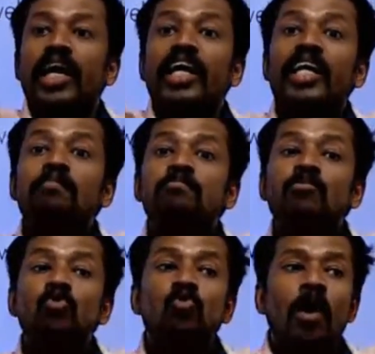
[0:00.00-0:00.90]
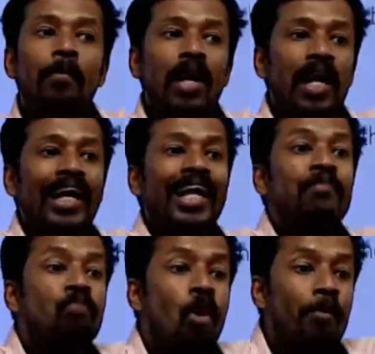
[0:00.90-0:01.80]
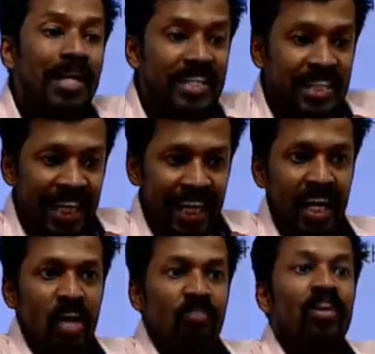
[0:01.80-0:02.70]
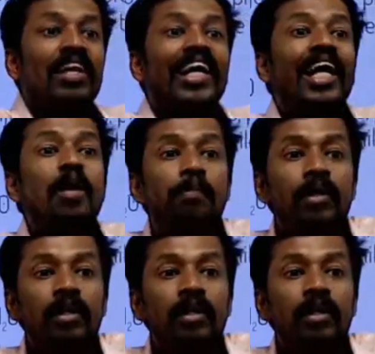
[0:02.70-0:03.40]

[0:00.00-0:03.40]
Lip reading: Immovable, immobility. We will keep